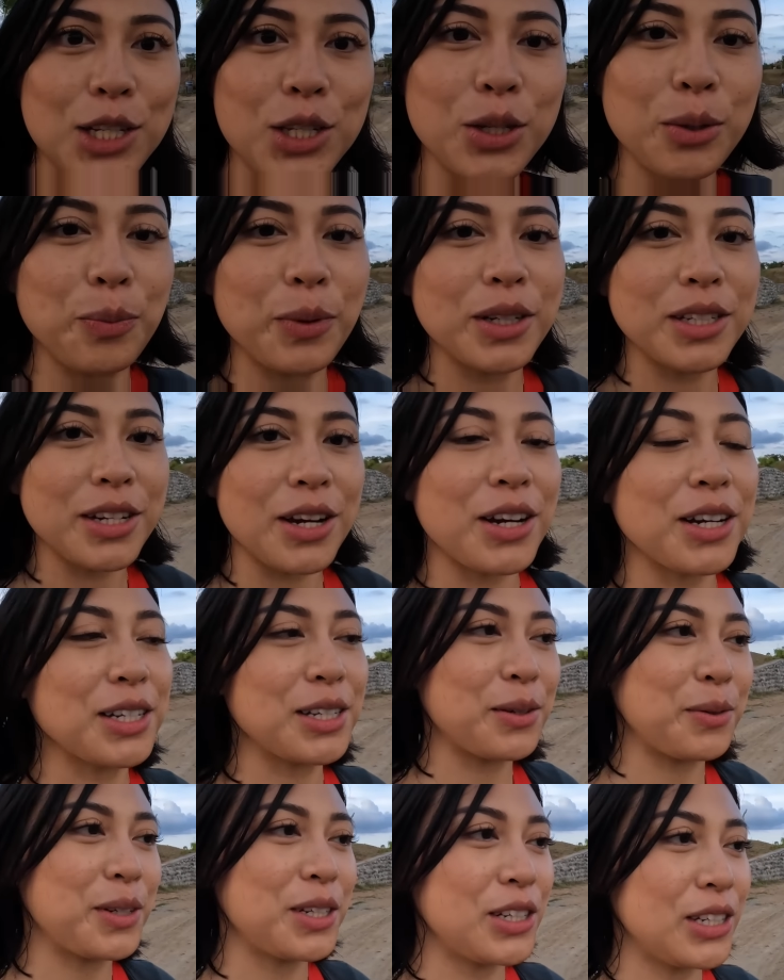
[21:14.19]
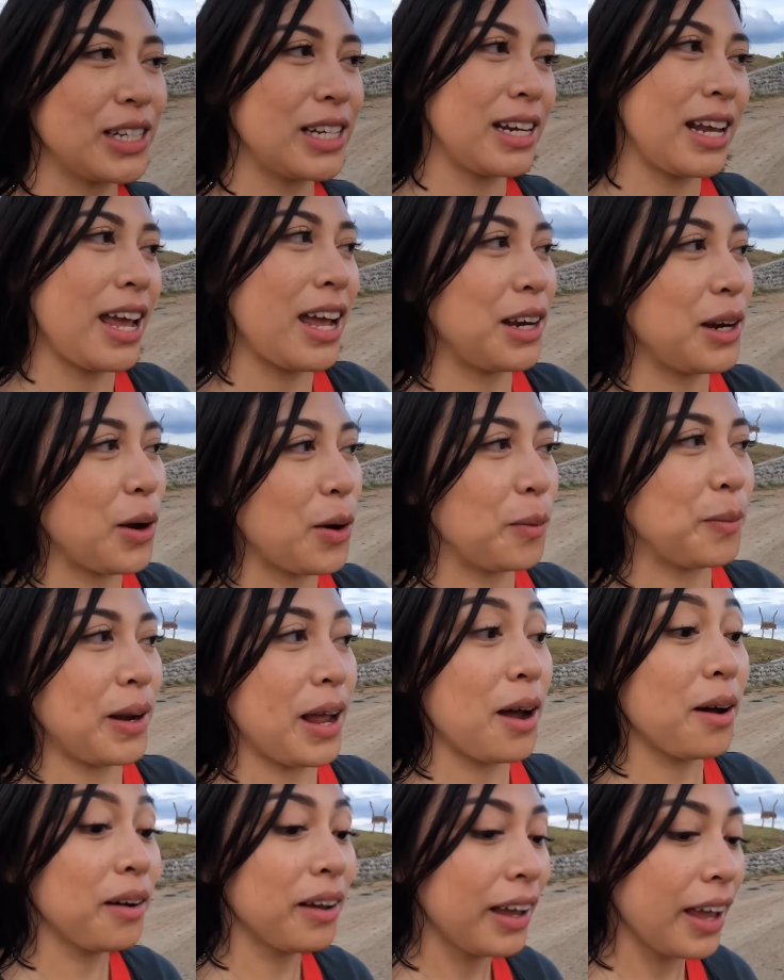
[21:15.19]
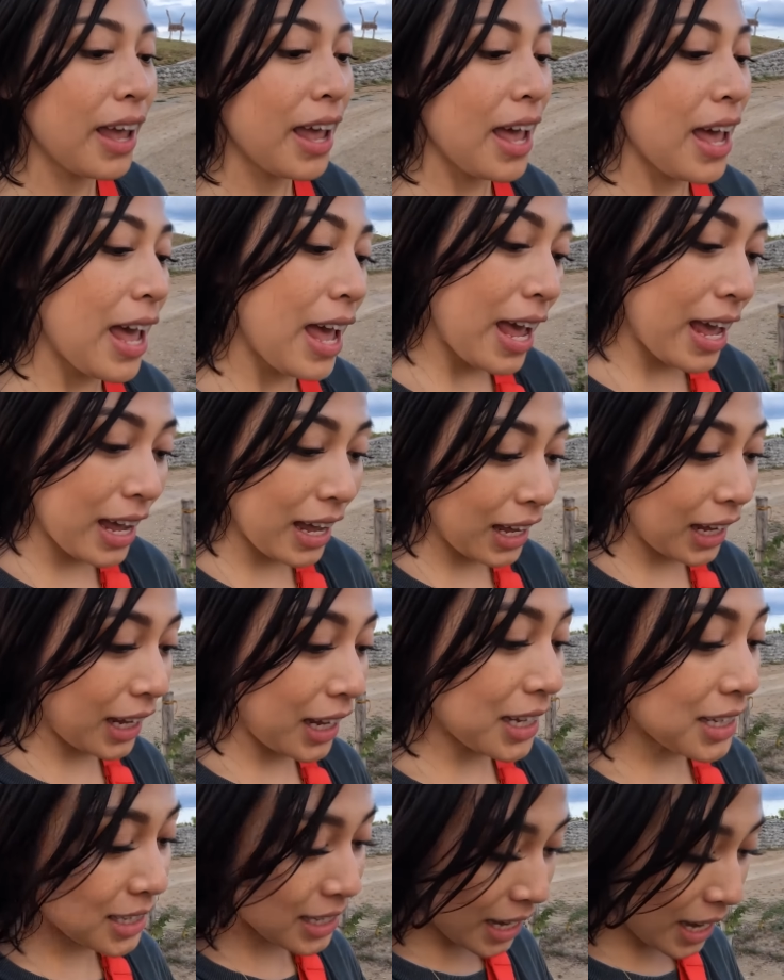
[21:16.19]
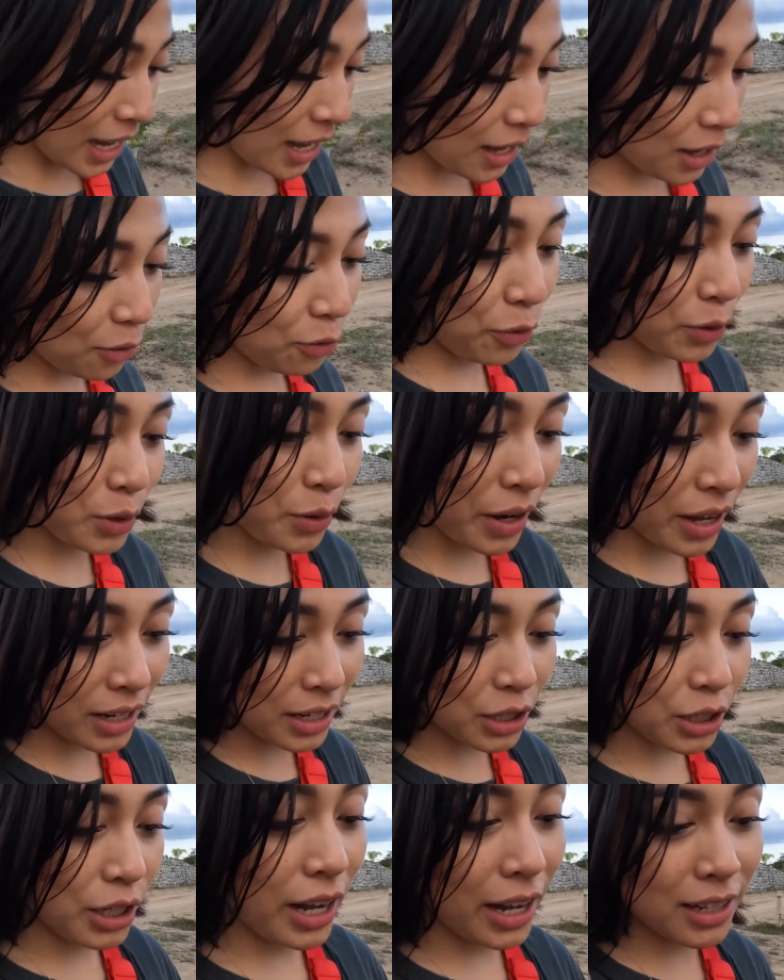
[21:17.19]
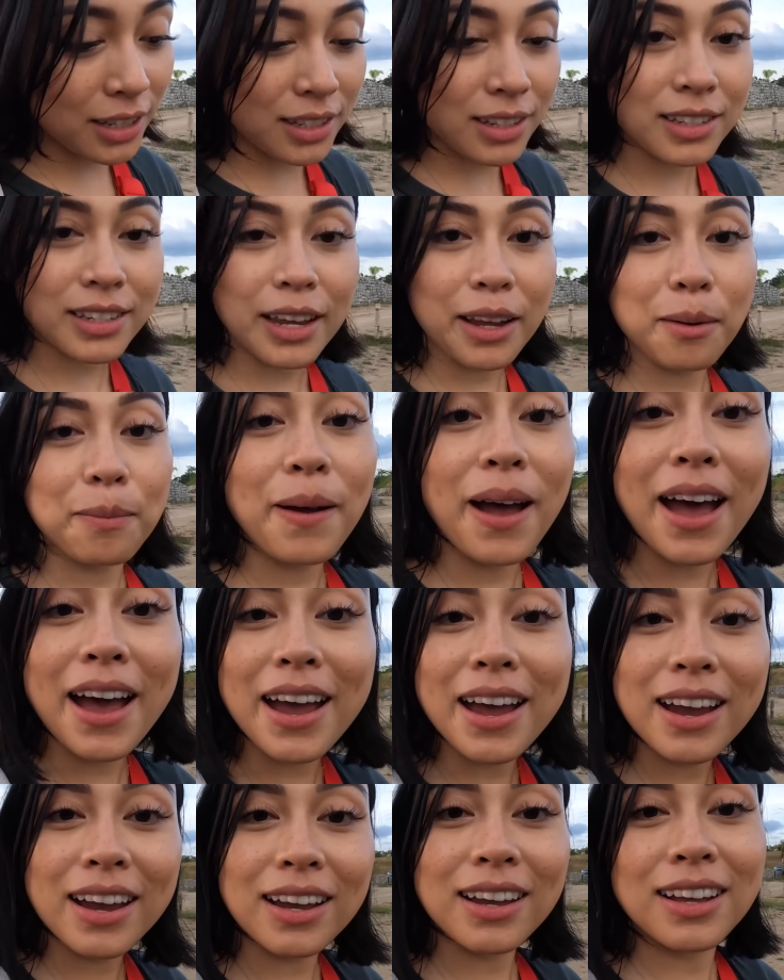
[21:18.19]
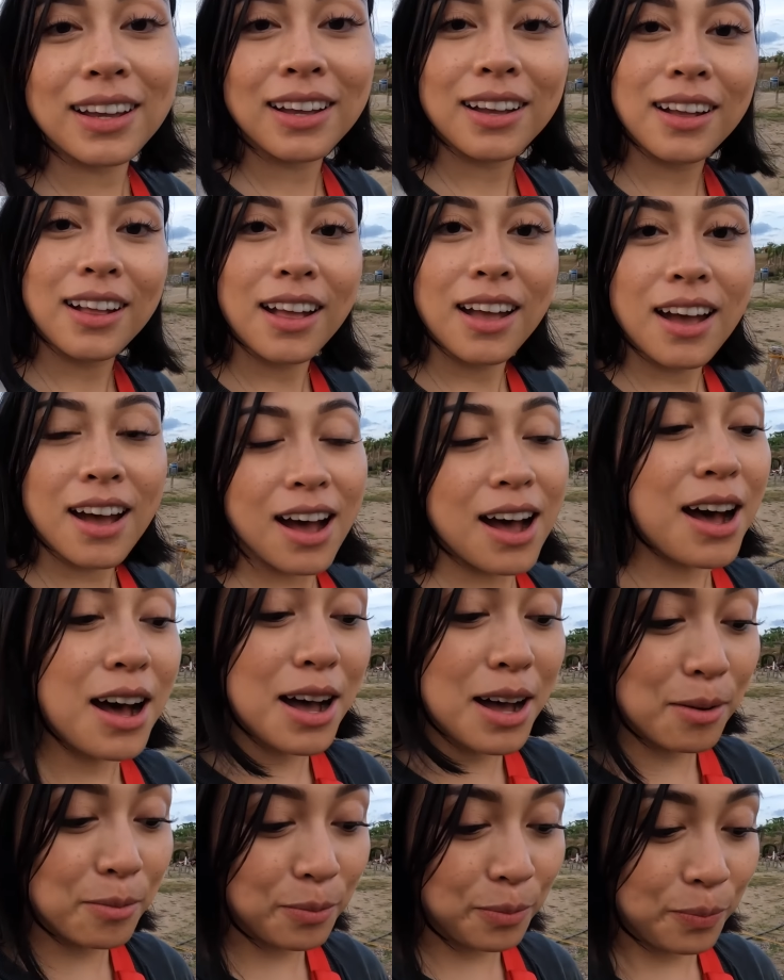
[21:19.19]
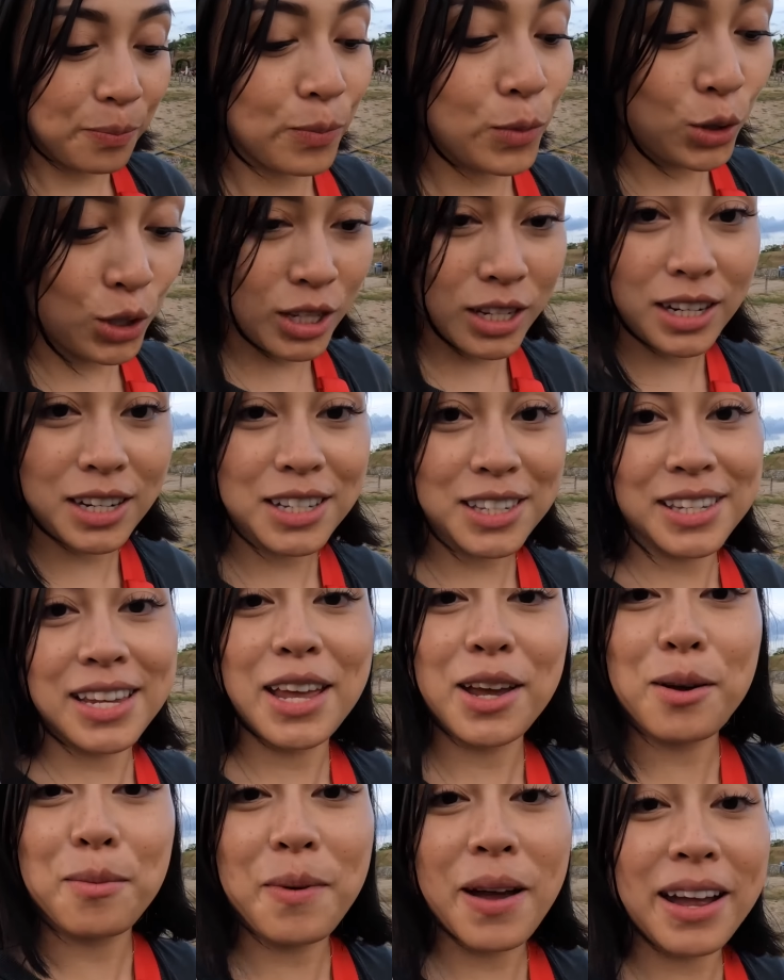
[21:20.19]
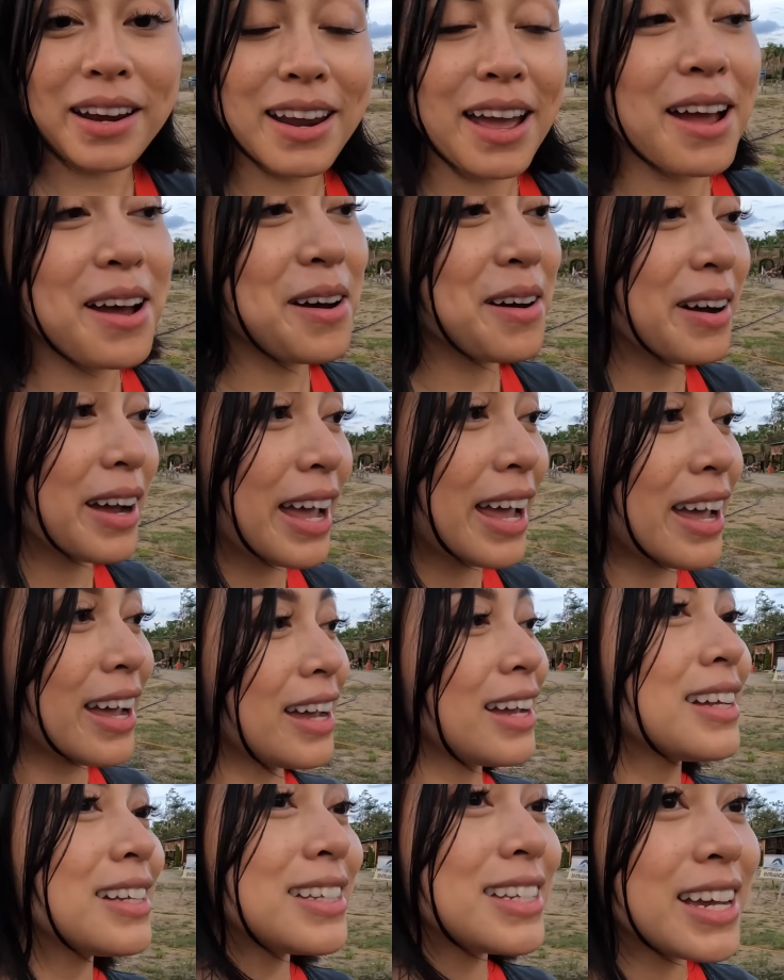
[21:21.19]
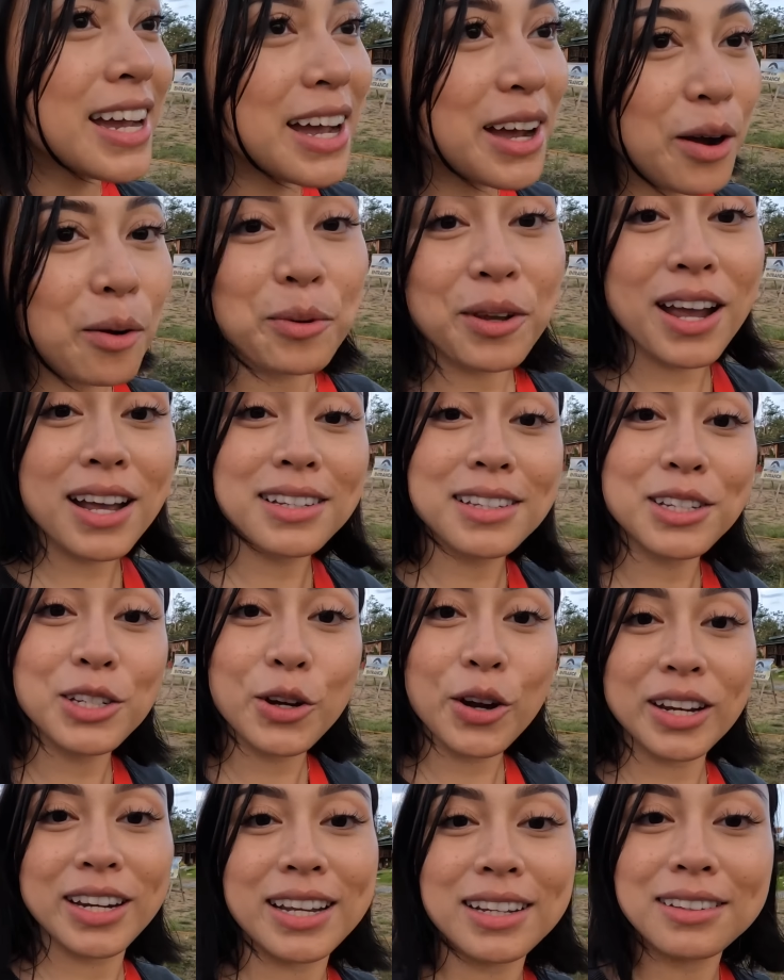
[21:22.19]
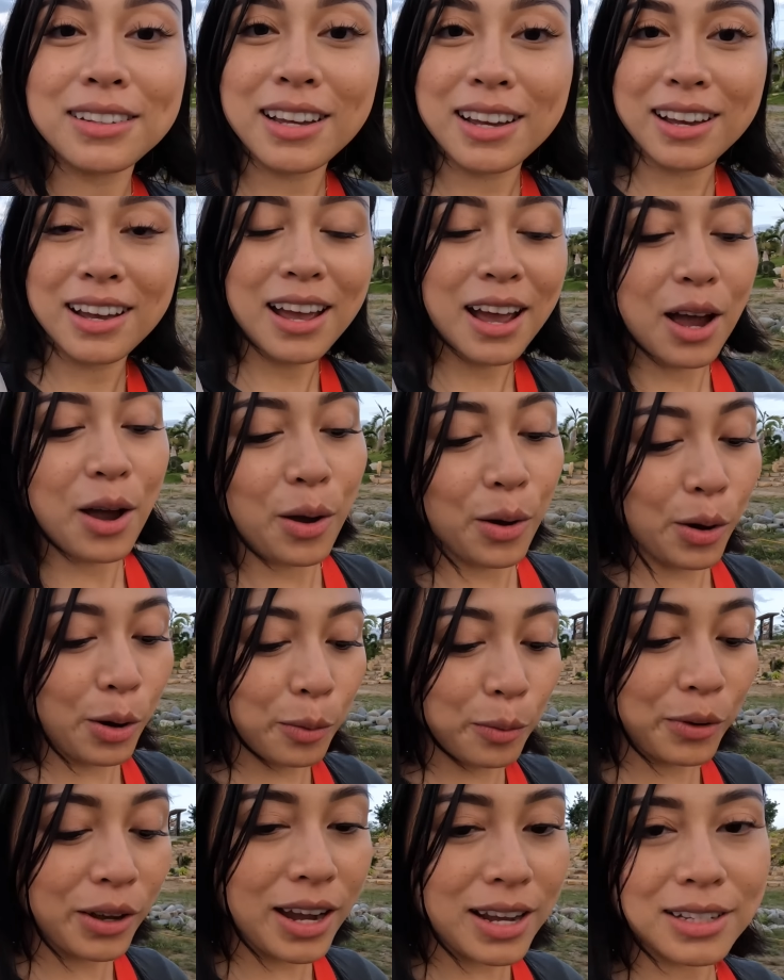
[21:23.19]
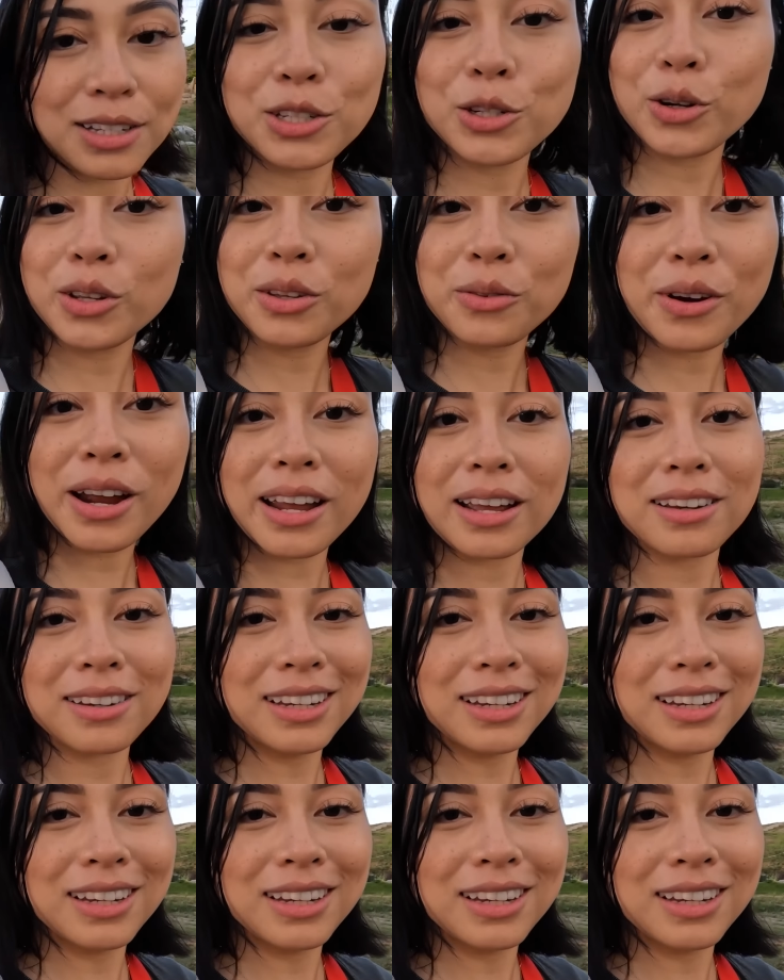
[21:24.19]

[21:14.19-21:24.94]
super dark, so we're just gonna head home now. And if we don't get a chance to say goodbye, um, we're just gonna say goodbye now and uh, hope you guys enjoyed it i hope you guys enjoyed the ride